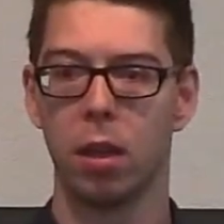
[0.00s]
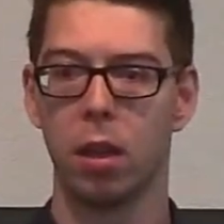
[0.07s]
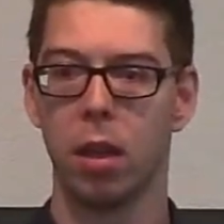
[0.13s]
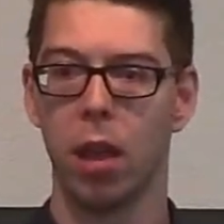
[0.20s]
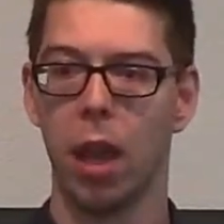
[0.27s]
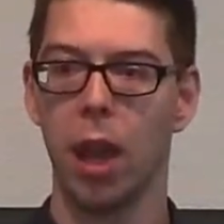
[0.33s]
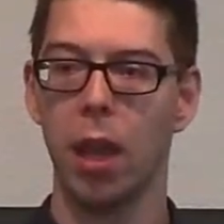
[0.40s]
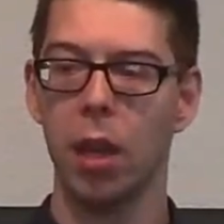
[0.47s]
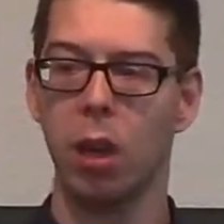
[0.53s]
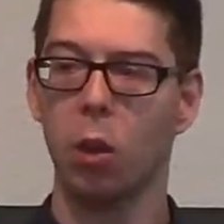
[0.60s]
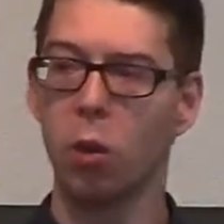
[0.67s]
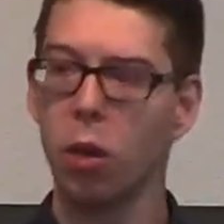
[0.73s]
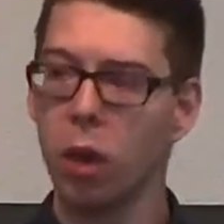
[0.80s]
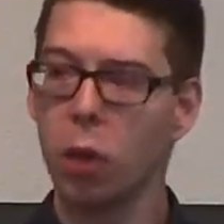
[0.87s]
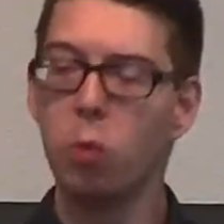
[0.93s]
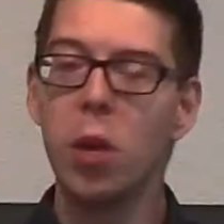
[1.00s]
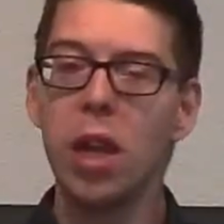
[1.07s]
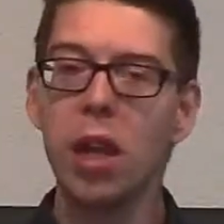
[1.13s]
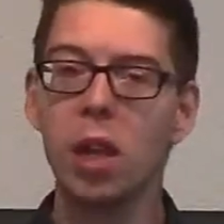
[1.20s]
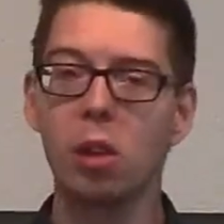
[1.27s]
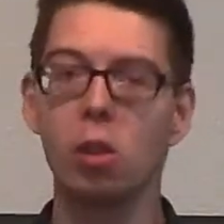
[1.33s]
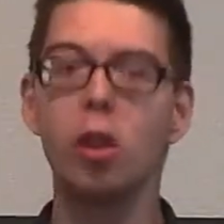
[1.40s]
And we
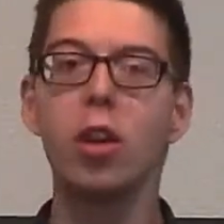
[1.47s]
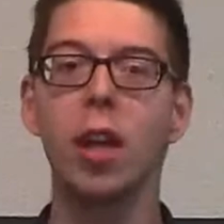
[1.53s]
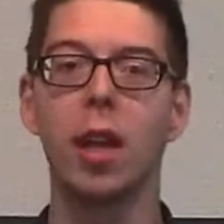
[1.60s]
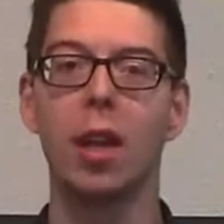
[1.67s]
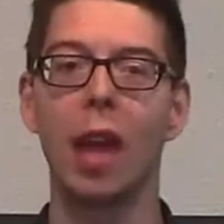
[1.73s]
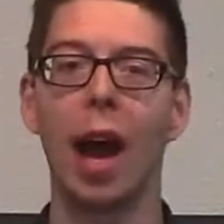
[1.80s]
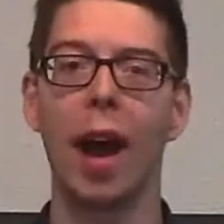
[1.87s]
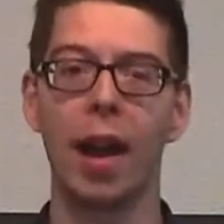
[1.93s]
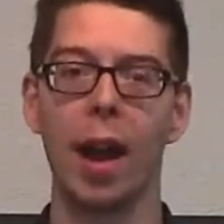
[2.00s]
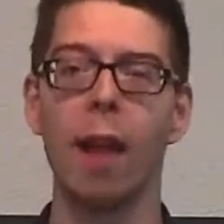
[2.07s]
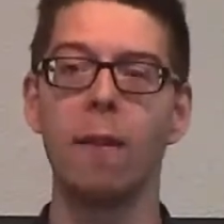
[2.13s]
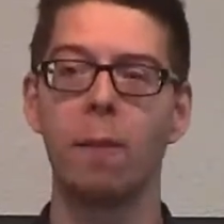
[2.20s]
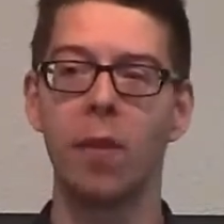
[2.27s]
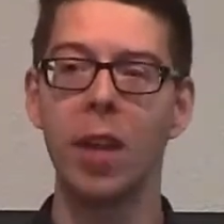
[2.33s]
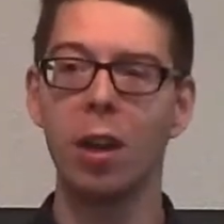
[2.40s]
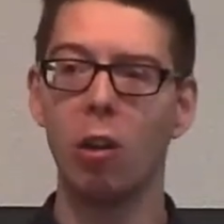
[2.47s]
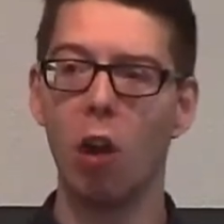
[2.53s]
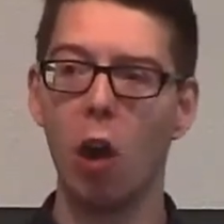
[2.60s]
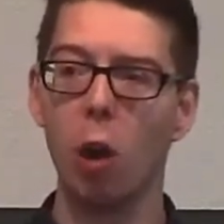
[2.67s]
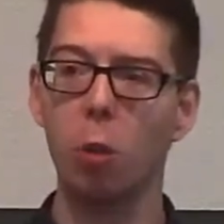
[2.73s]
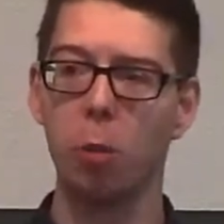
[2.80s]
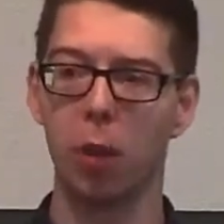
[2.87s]
can look at that and feel
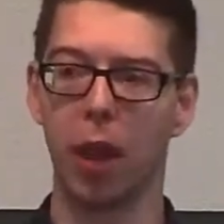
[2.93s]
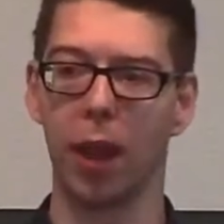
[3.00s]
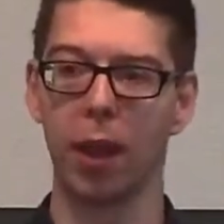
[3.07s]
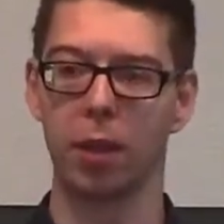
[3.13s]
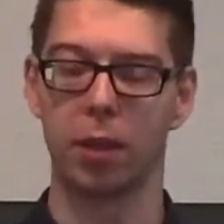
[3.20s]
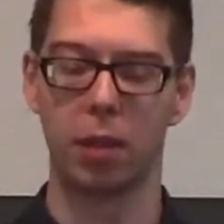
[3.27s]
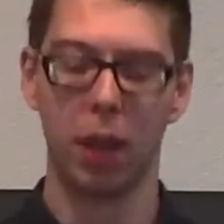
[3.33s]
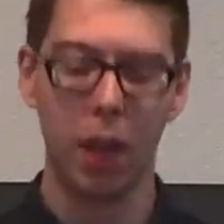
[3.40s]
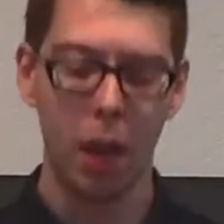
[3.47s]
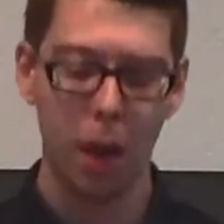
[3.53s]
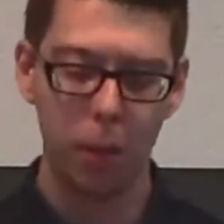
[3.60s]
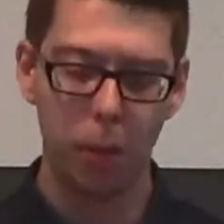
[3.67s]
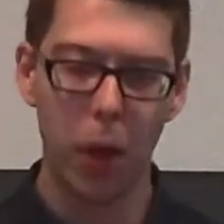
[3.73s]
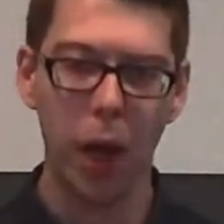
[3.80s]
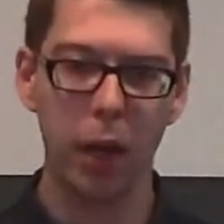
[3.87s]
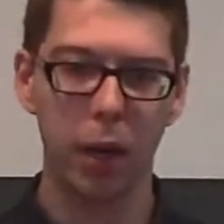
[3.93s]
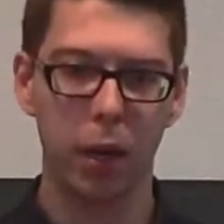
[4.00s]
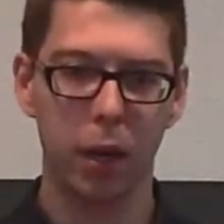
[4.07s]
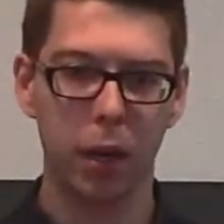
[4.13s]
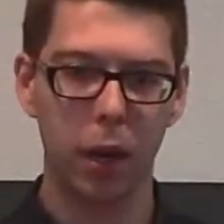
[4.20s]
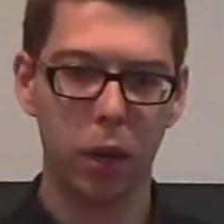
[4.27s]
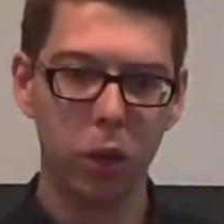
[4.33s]
hopeless,
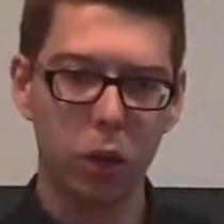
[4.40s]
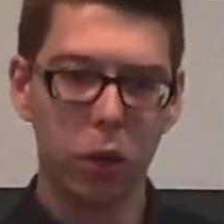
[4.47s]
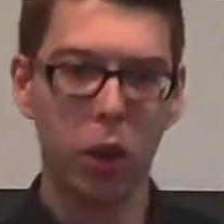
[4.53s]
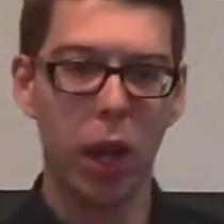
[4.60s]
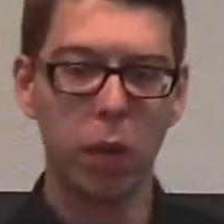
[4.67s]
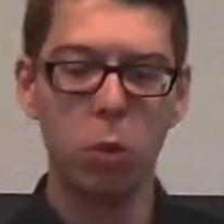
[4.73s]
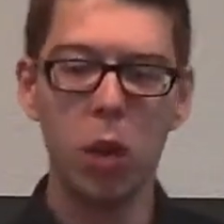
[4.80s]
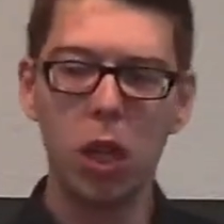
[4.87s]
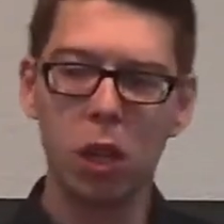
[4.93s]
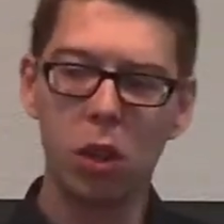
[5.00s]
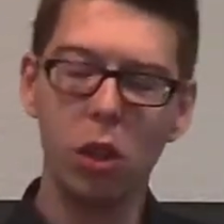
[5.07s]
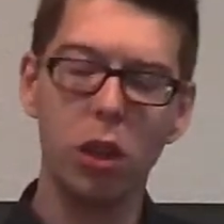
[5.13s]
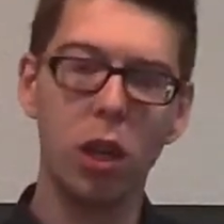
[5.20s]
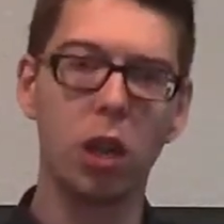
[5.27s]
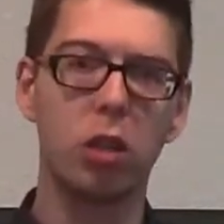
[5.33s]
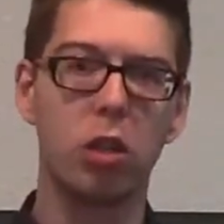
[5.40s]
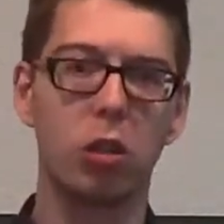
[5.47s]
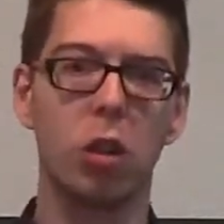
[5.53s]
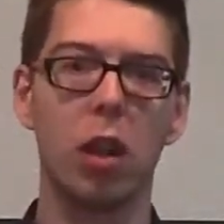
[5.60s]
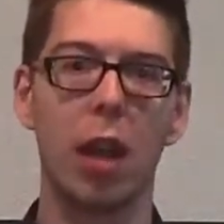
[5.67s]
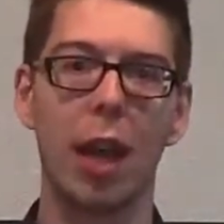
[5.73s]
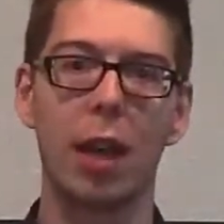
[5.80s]
and we can look at a
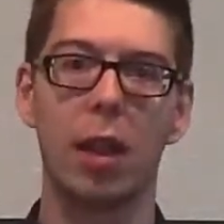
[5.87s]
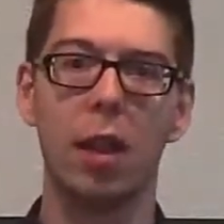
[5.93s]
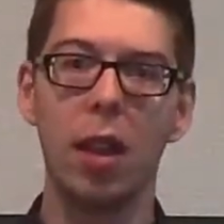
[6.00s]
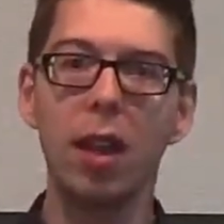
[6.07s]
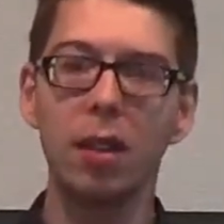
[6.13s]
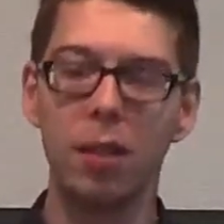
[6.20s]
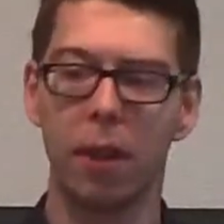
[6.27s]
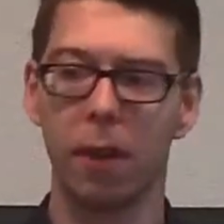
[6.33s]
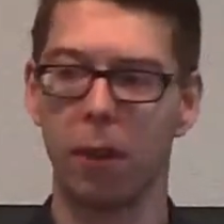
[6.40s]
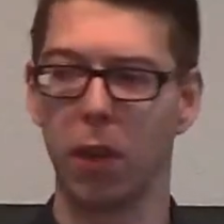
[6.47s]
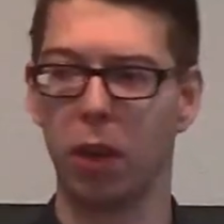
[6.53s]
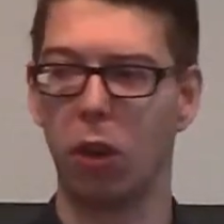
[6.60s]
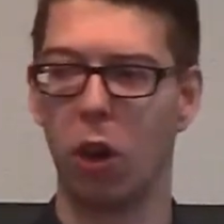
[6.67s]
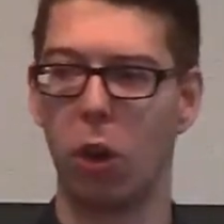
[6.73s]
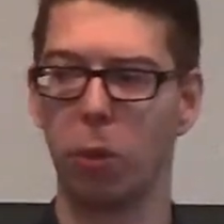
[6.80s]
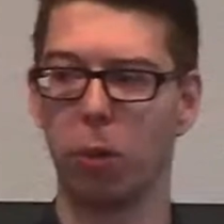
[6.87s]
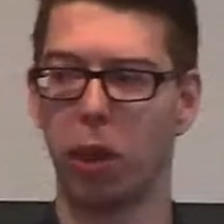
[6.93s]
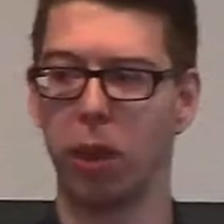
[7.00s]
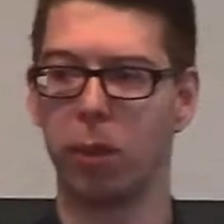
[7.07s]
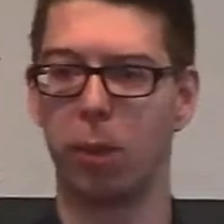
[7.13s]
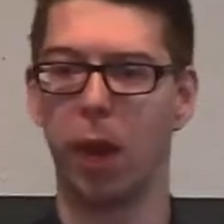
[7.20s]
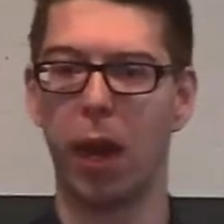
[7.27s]
story like this and feel
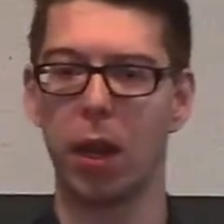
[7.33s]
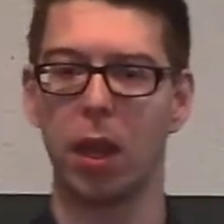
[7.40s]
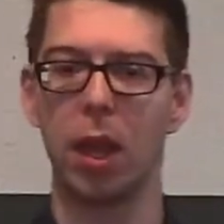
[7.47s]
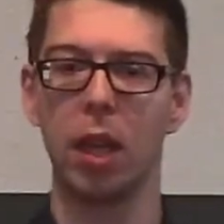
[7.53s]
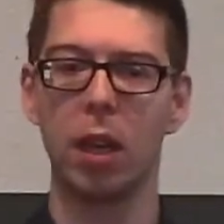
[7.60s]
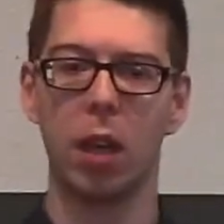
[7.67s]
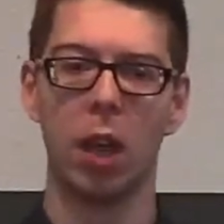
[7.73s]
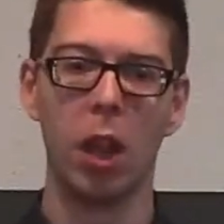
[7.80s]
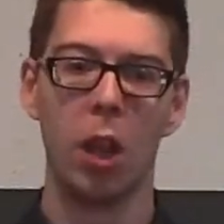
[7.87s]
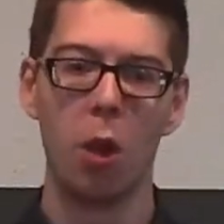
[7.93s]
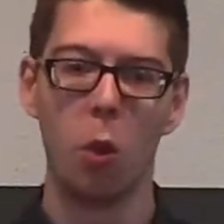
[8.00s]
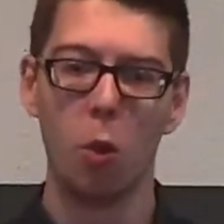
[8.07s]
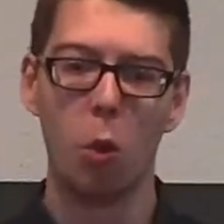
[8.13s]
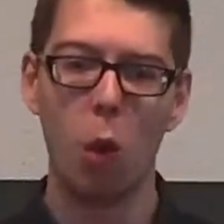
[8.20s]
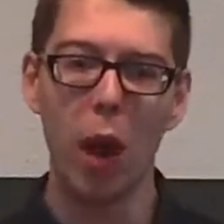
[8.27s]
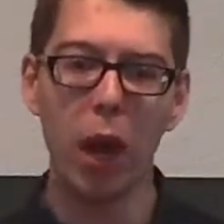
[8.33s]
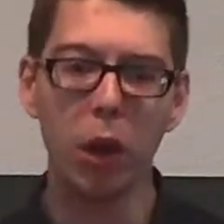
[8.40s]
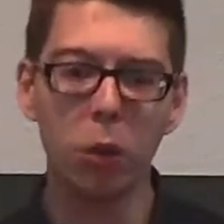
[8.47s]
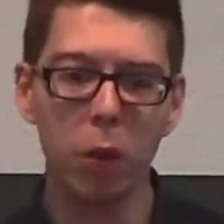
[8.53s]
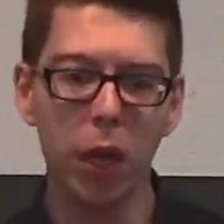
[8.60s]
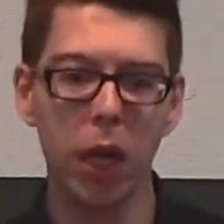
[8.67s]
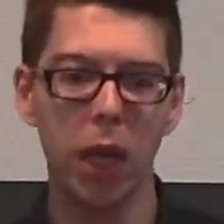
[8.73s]
hopeless, but I think where
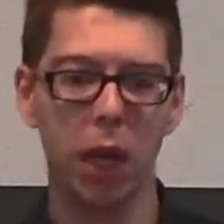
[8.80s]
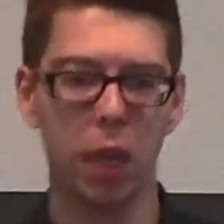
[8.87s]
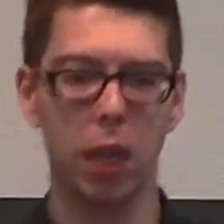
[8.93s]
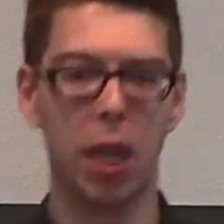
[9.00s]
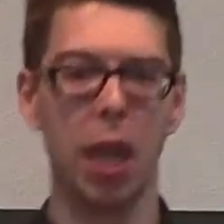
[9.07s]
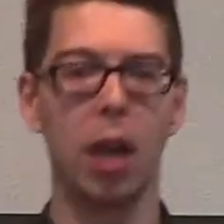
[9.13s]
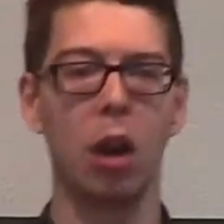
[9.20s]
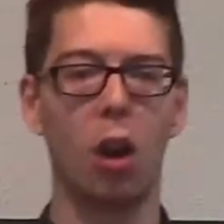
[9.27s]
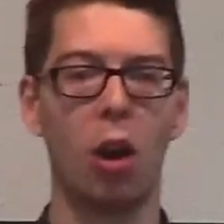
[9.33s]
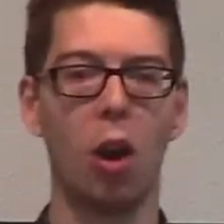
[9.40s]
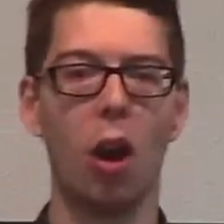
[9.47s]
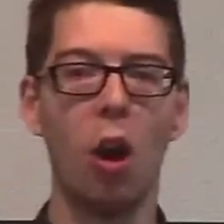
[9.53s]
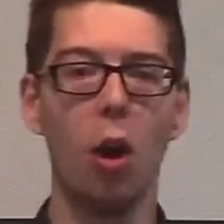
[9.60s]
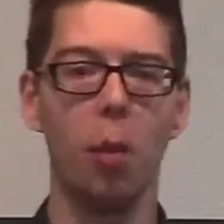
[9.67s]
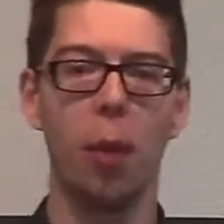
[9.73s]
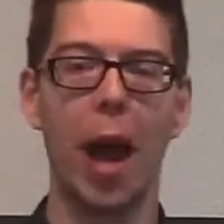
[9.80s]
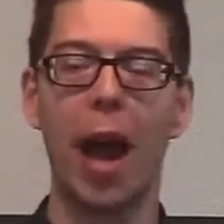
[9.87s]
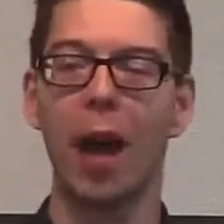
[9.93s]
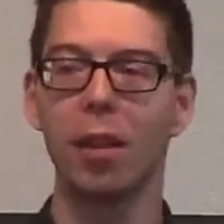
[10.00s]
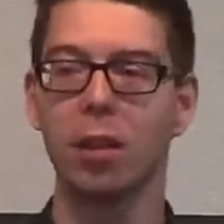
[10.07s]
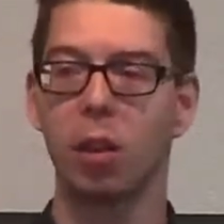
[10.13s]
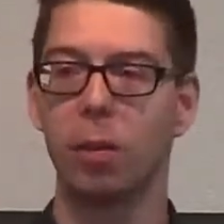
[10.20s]
we get our hope
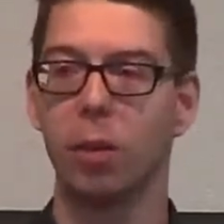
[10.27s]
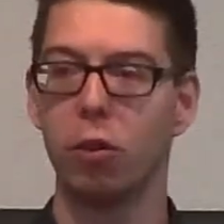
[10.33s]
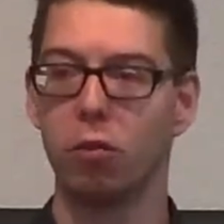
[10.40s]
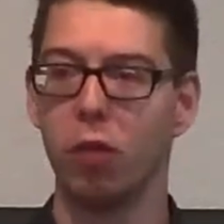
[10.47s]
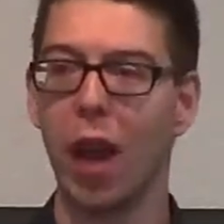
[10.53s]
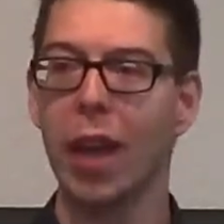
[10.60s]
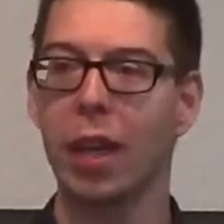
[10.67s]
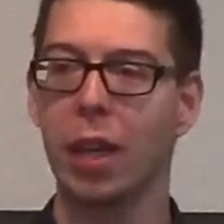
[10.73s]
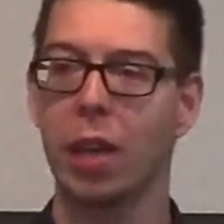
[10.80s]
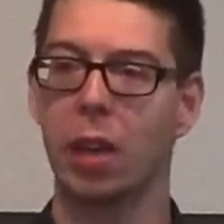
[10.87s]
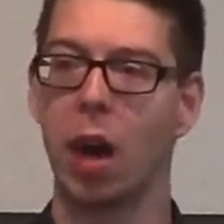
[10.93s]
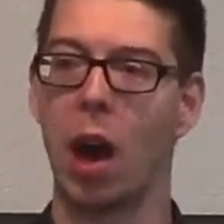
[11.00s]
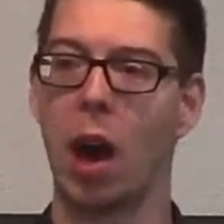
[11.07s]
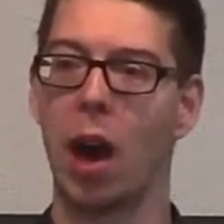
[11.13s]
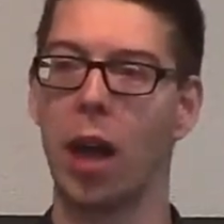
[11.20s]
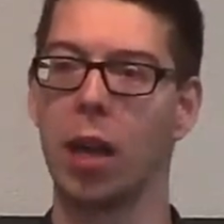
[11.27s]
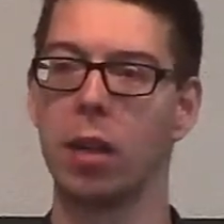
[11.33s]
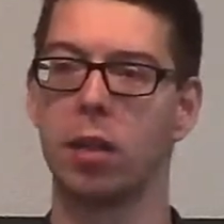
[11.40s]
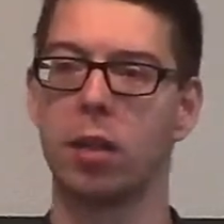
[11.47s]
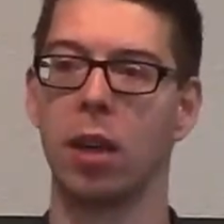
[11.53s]
has to be recognized